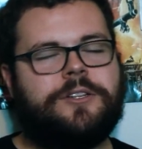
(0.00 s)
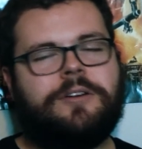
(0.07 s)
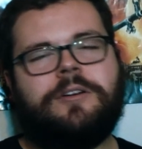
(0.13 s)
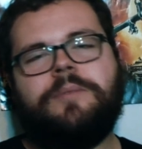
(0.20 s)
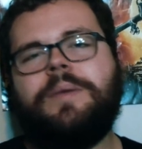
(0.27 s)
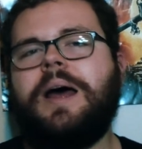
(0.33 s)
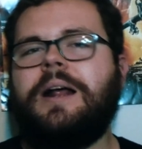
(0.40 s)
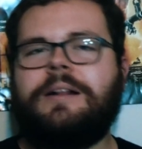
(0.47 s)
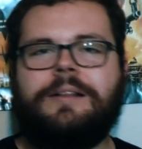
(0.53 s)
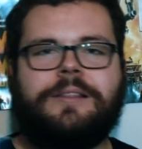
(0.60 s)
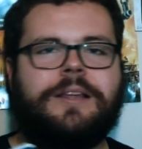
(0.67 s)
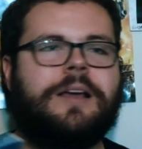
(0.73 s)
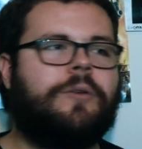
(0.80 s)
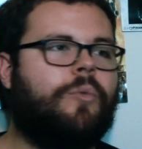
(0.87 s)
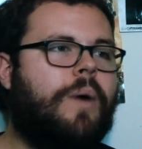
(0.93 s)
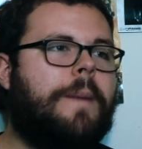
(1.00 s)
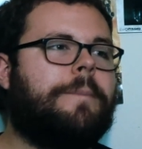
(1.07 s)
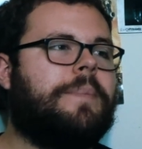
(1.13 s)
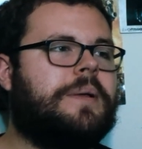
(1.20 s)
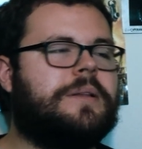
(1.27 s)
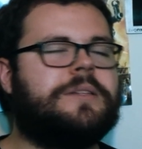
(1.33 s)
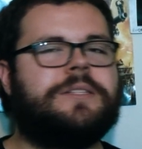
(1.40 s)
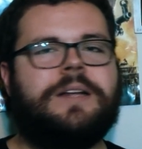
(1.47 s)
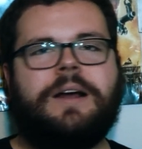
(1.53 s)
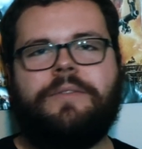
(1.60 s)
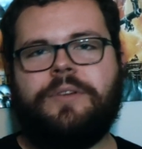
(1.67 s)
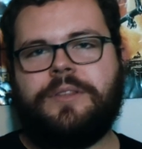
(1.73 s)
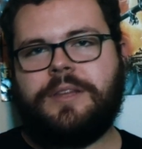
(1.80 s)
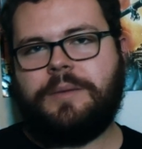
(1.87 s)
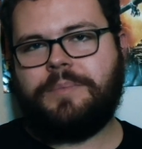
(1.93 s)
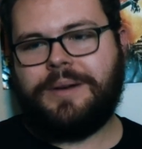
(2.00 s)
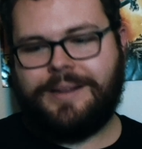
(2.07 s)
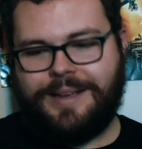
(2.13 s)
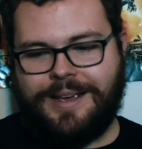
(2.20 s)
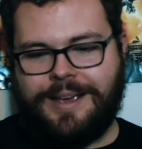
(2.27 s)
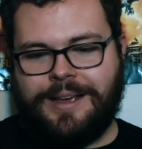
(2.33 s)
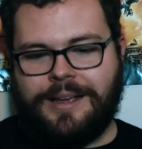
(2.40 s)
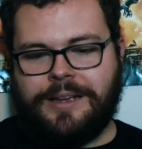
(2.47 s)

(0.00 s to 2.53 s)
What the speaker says: You automatically think weapons and everything, but